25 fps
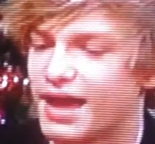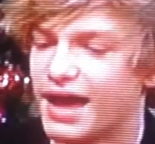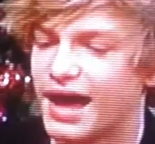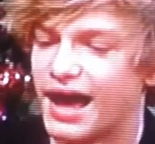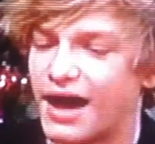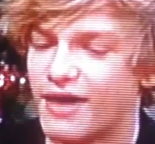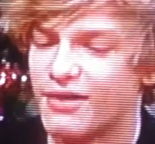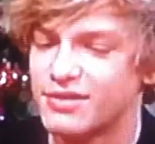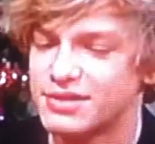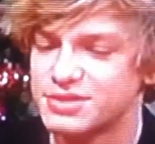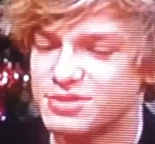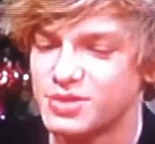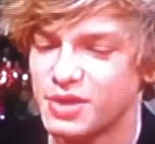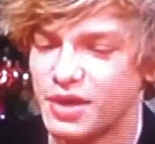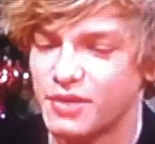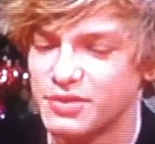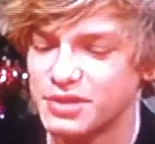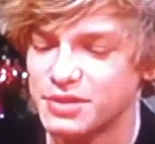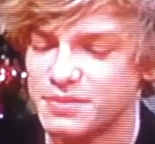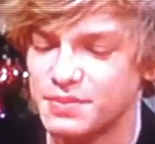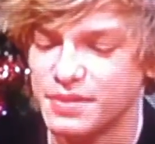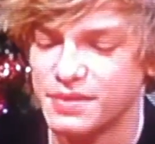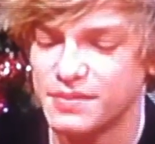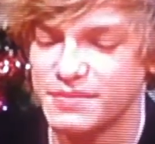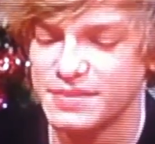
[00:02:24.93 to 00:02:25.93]
I always knew I wanted
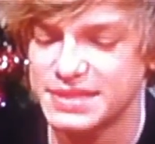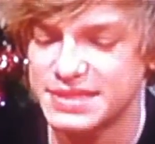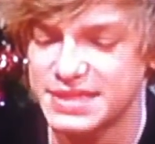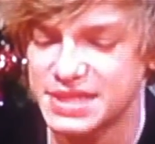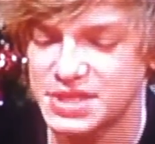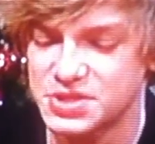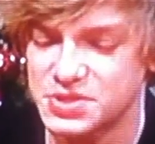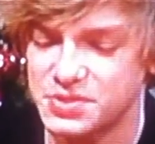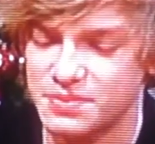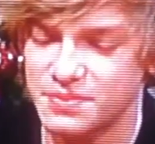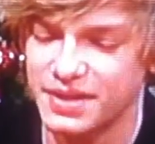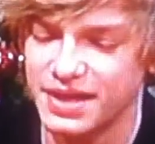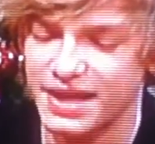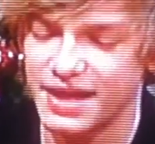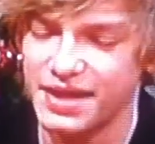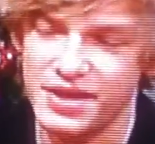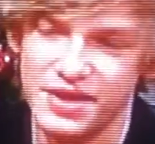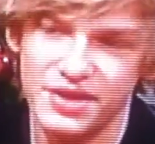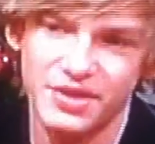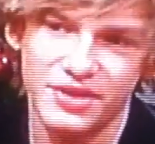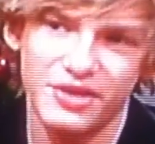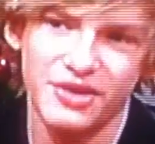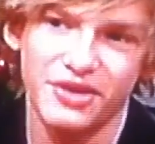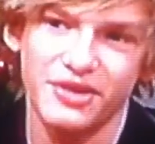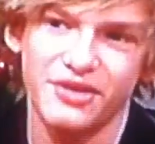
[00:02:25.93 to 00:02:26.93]
to be a musician, but I
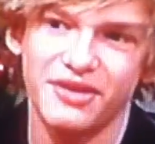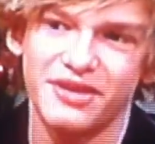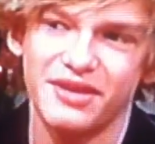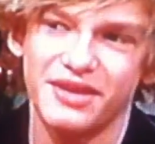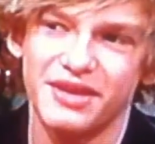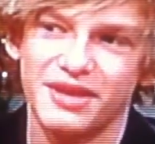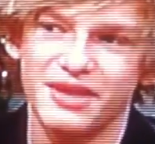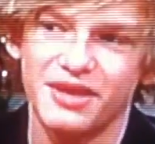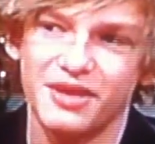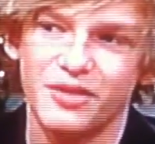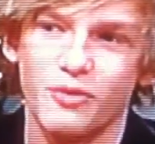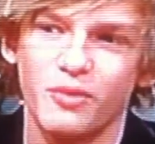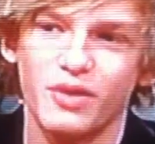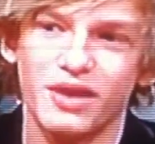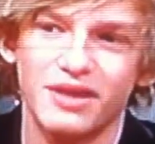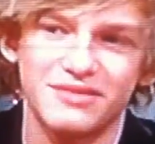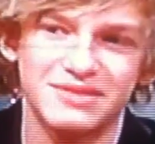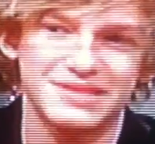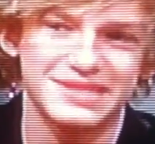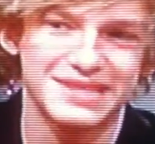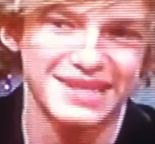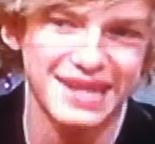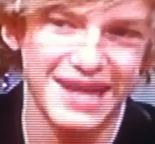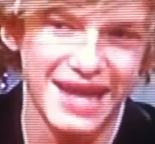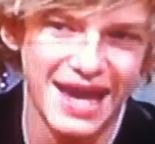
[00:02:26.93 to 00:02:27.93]
didn't know when it was
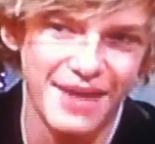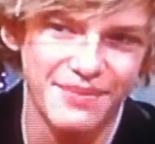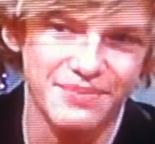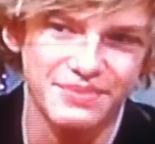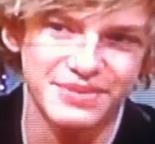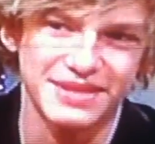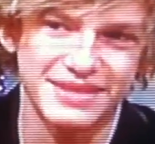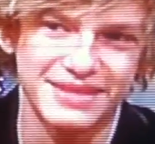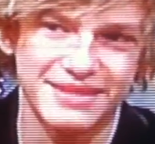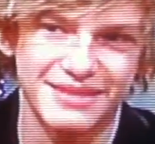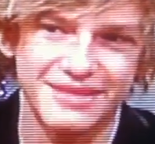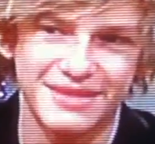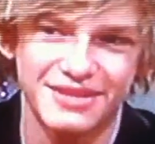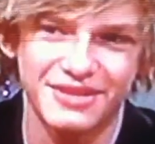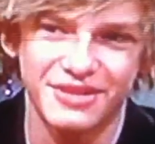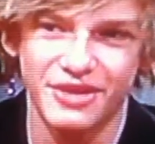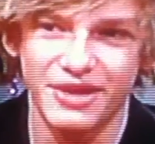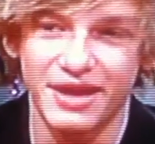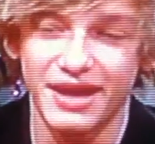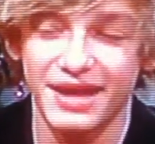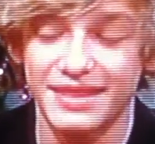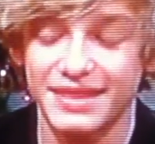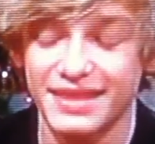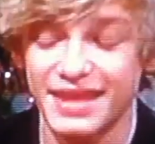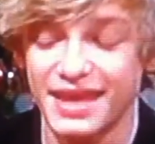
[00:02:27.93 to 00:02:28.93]
going to happen, you know.
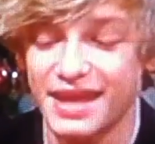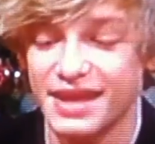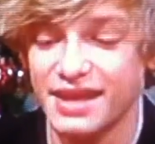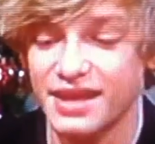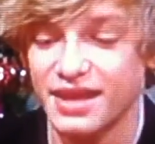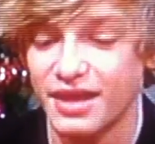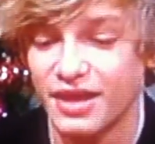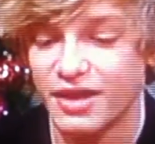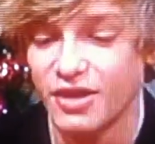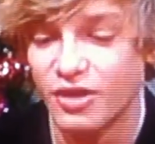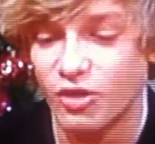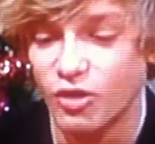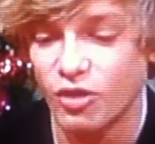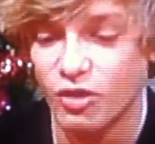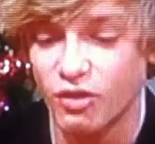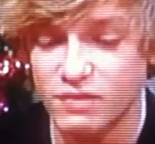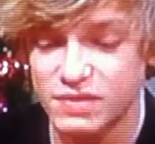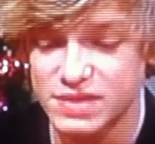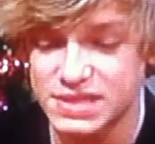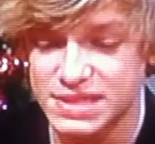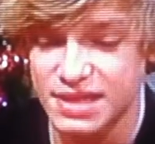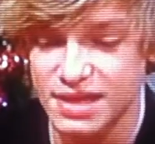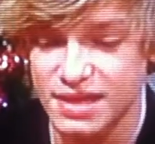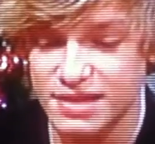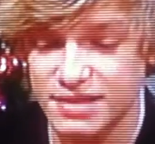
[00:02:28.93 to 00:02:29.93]
And then all of a
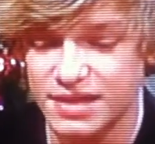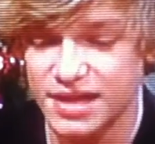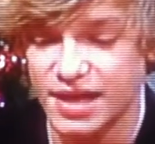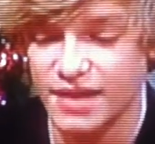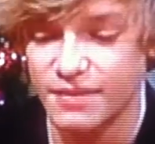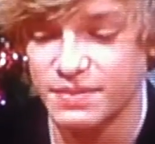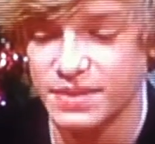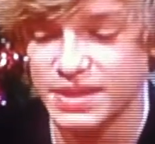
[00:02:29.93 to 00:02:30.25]
sudden,